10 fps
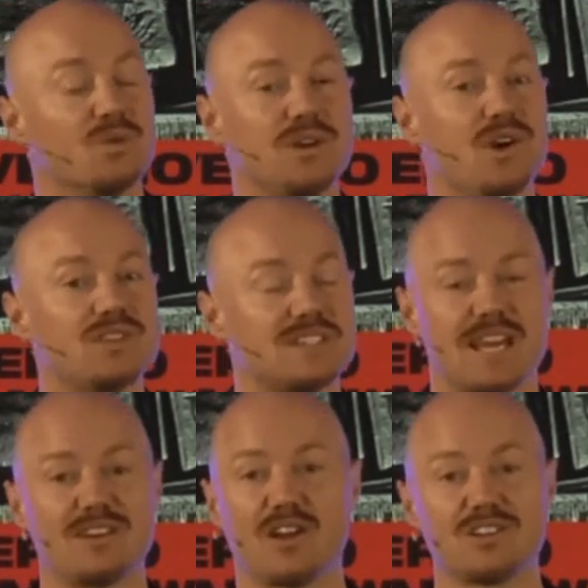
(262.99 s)
We know that
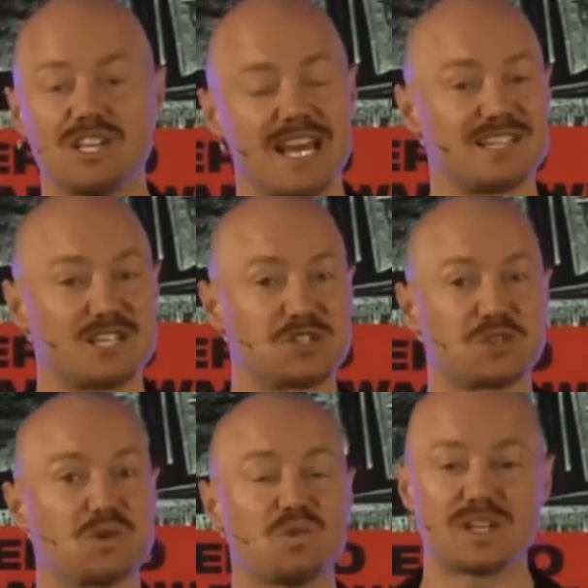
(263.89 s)
technology has
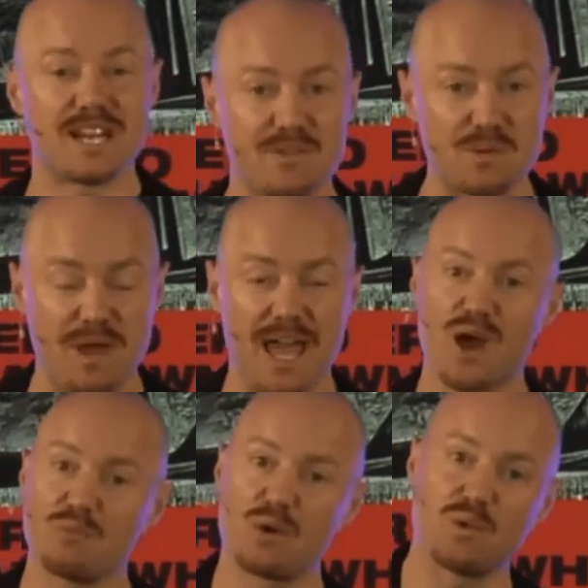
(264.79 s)
extraordinary
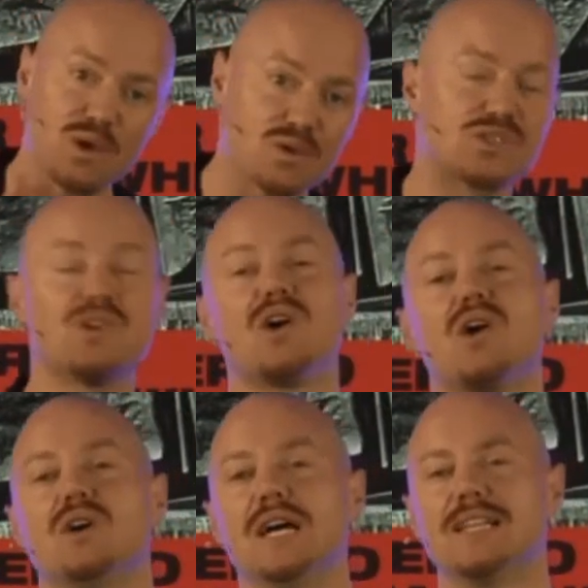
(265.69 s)
power, but we also
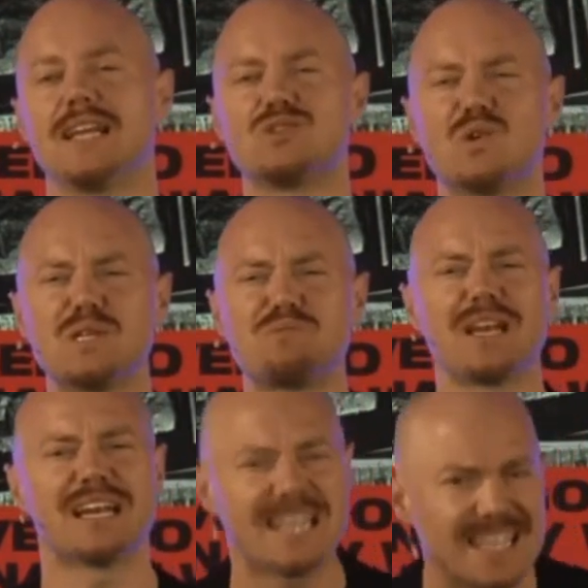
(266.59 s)
know that it's always
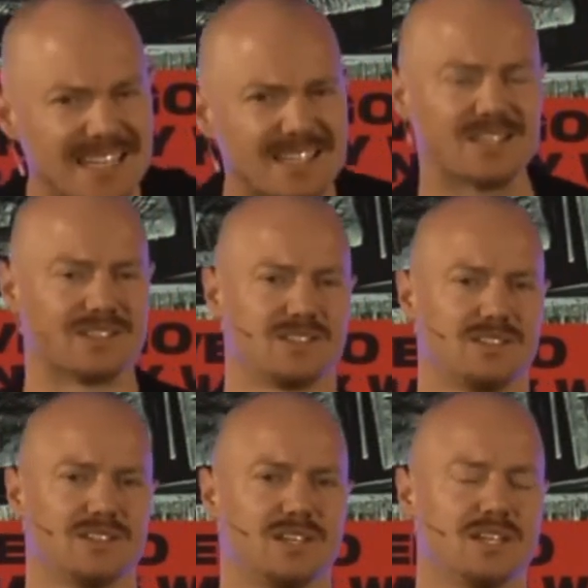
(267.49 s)
been
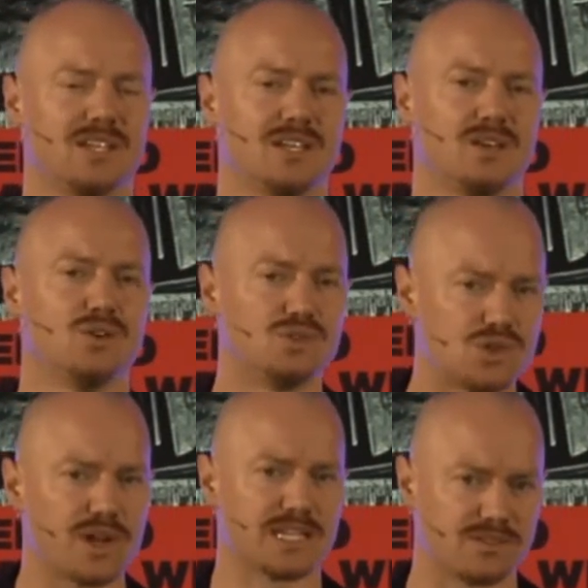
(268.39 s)
leaders who
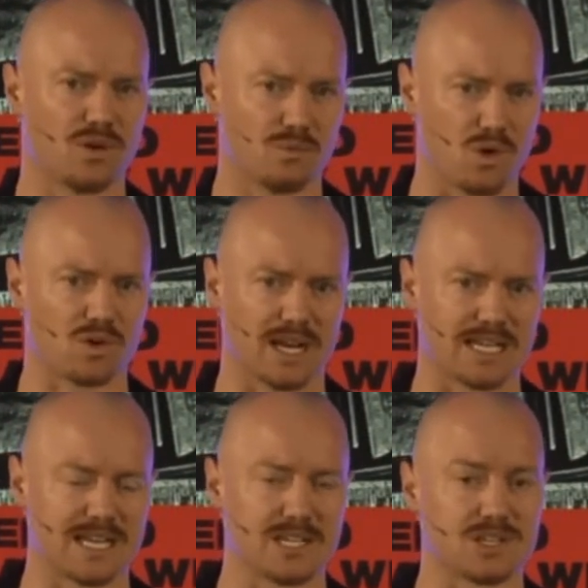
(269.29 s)
transform
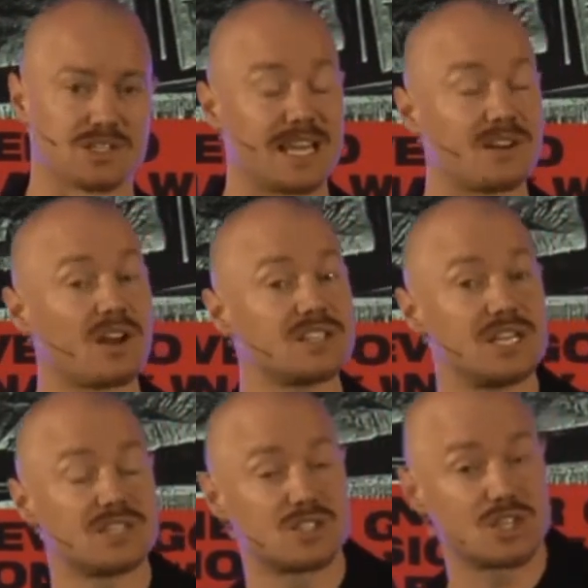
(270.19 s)
organizations.
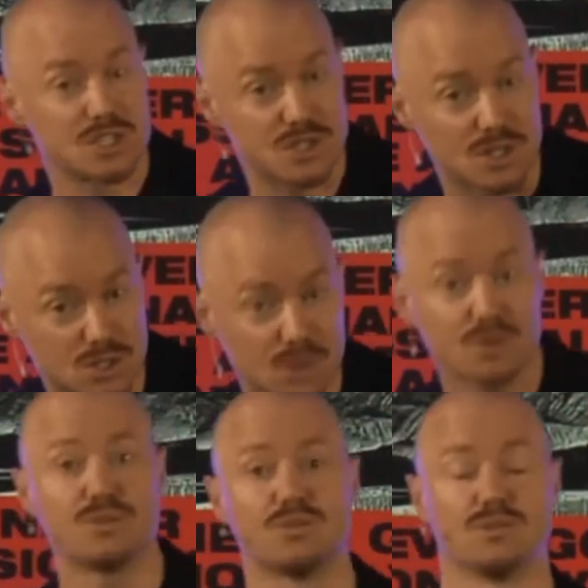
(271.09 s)
Technology is just the
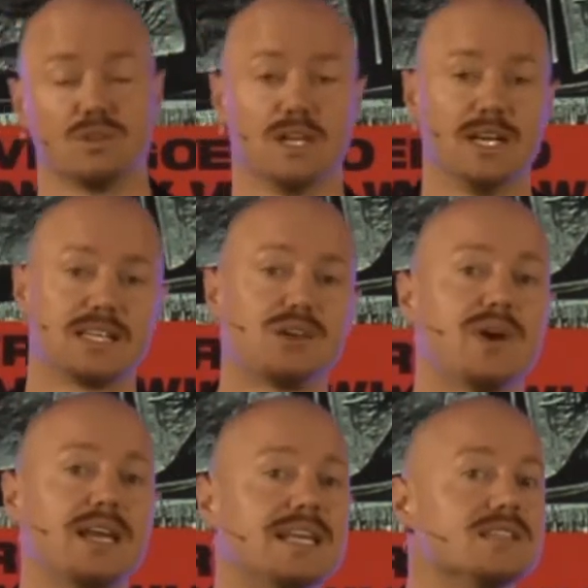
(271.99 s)
tool
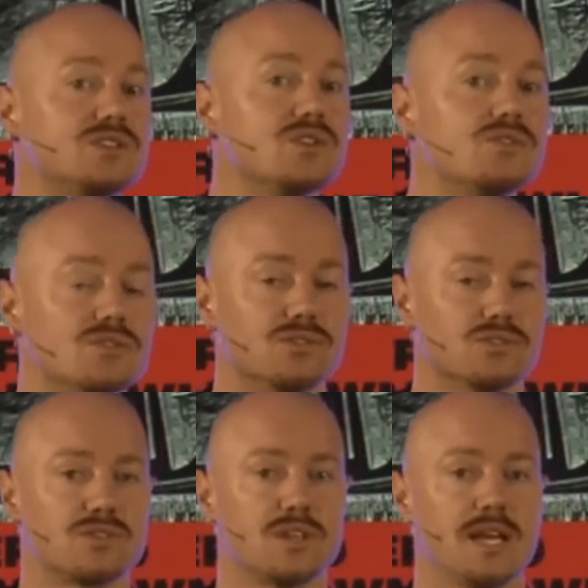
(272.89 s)
that great leaders
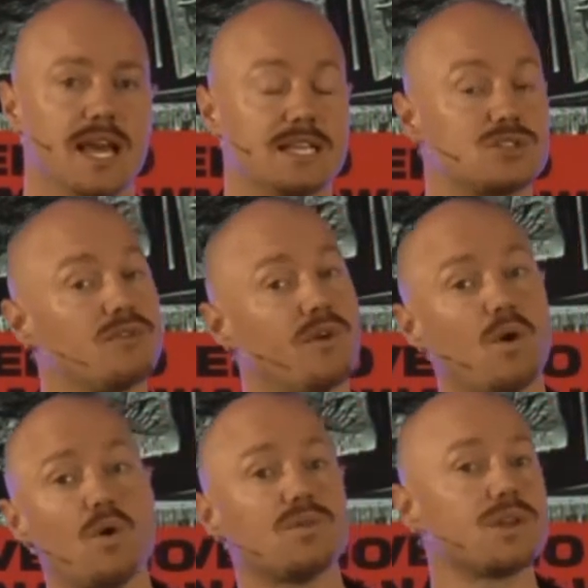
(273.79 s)
use. And so,
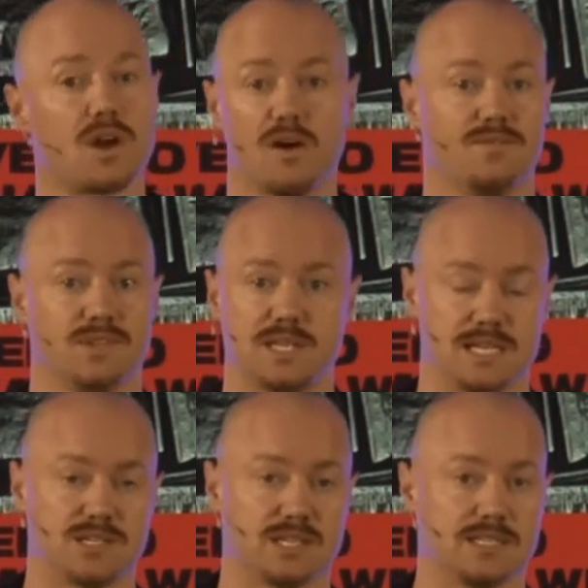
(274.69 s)
for all the
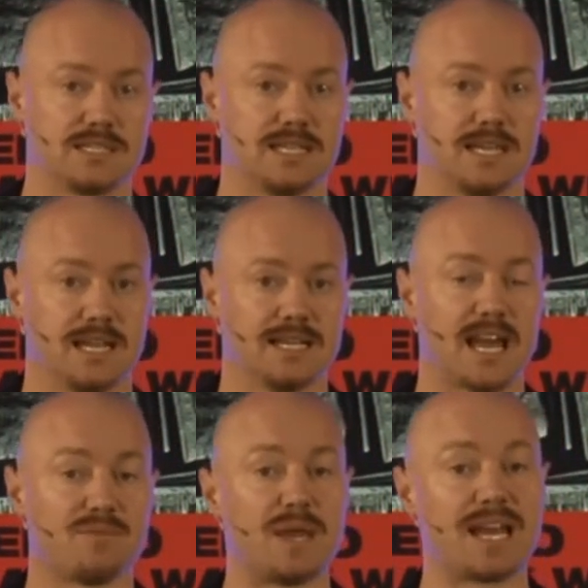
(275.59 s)
conversations
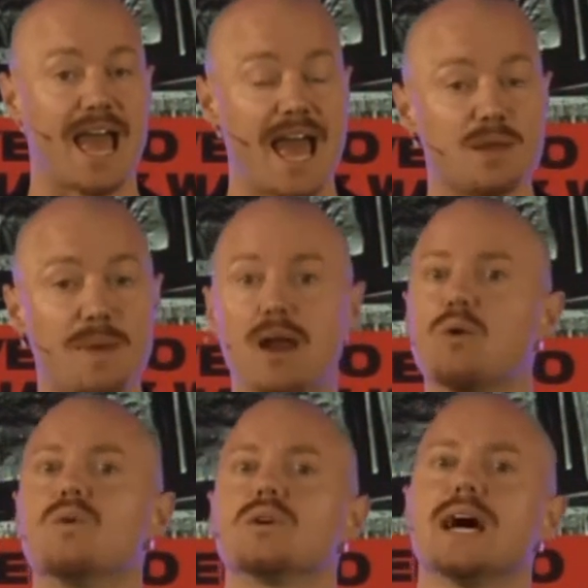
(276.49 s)
that have been had
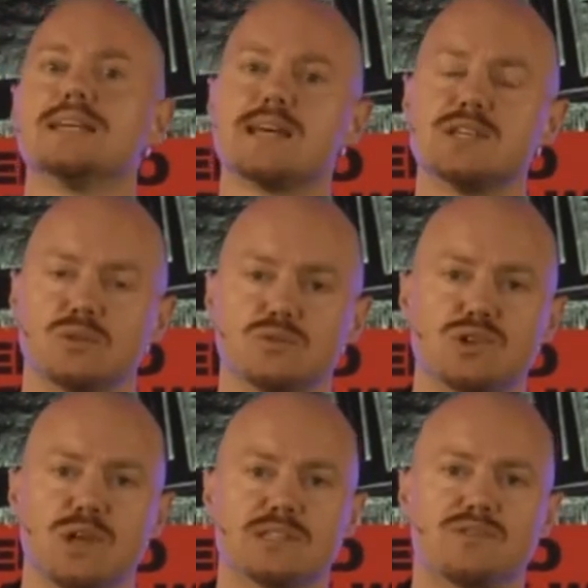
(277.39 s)
about
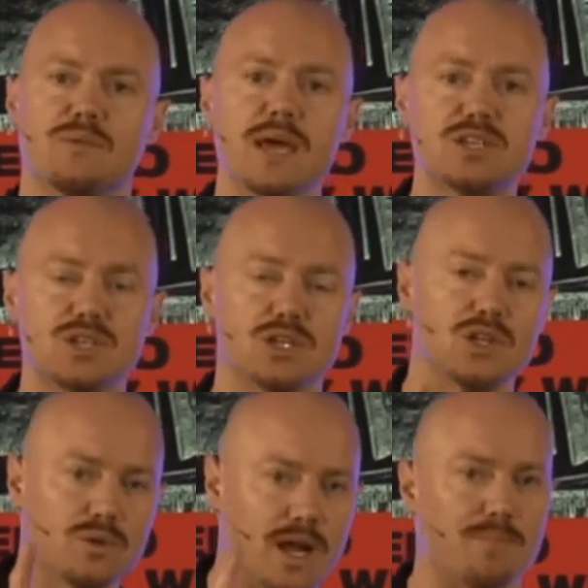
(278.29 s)
organizational
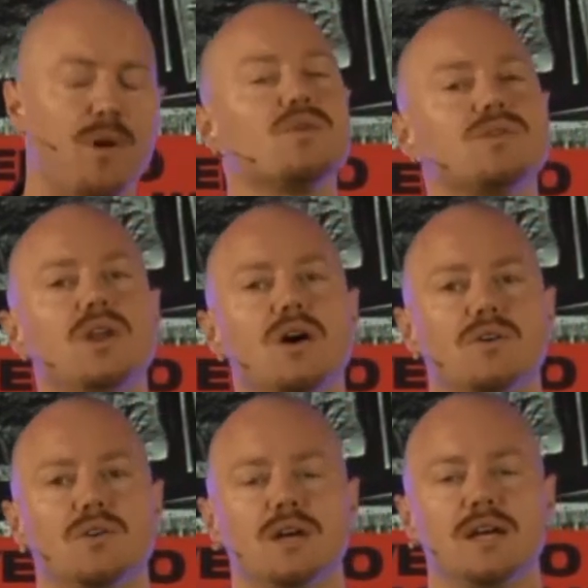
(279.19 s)
transformation, you and I both
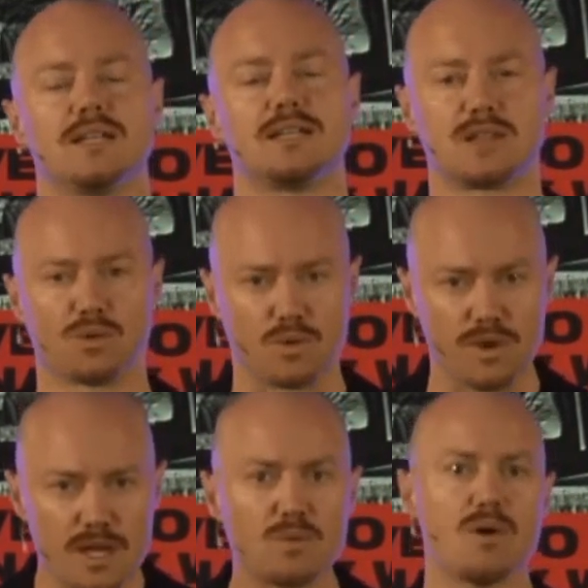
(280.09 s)
know that the
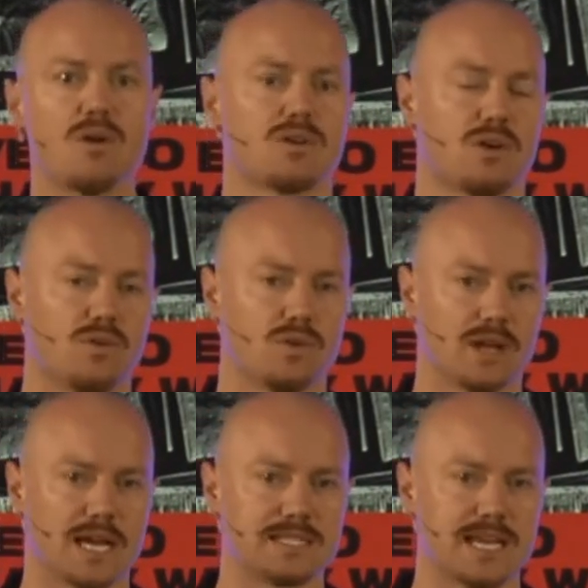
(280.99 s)
real work of
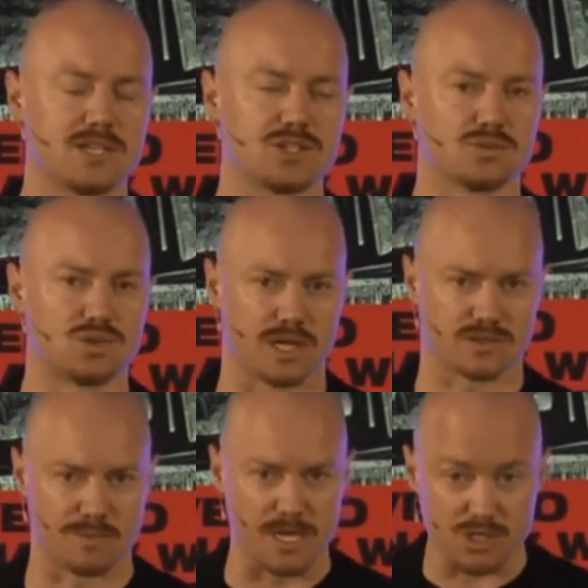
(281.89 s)
organizational
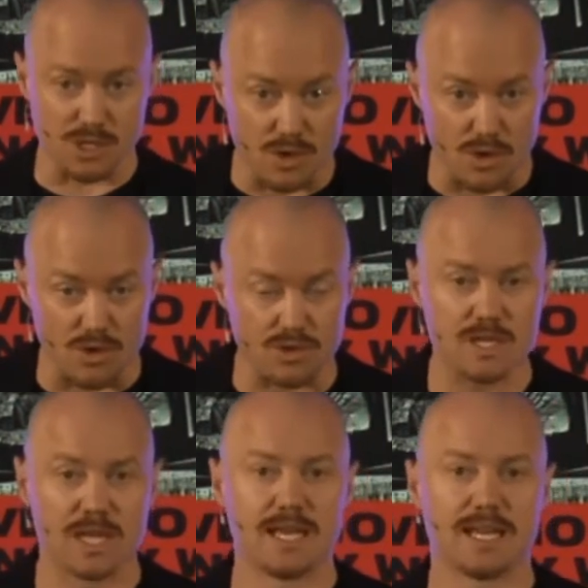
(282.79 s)
transformation
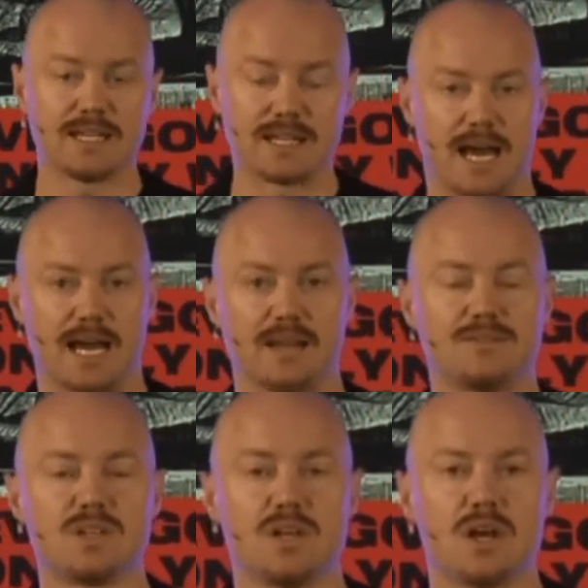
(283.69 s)
occurs in the
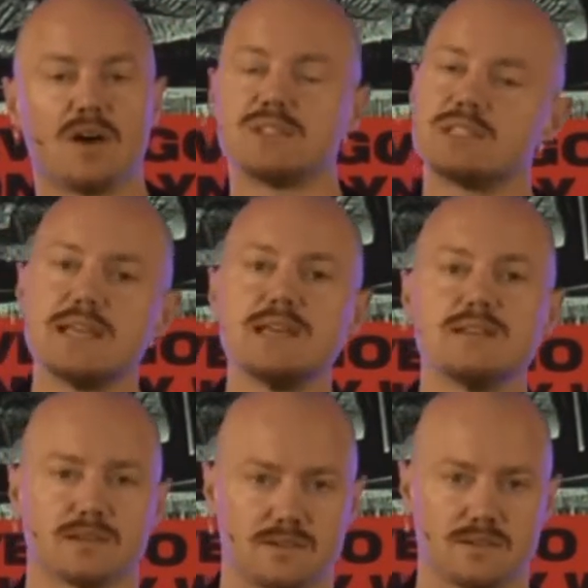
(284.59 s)
lives of its
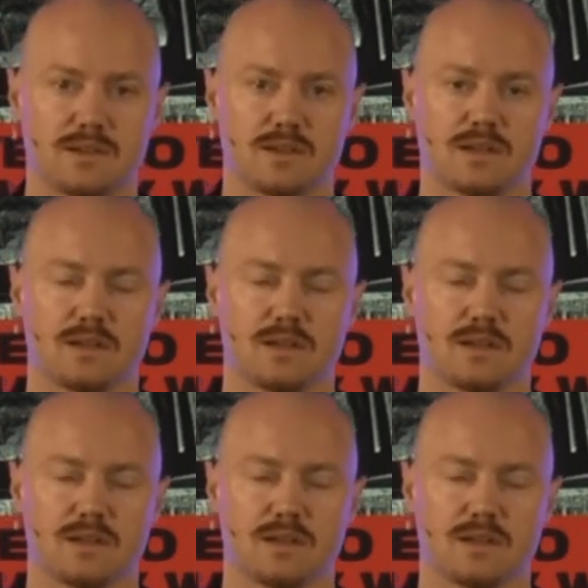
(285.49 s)
leaders.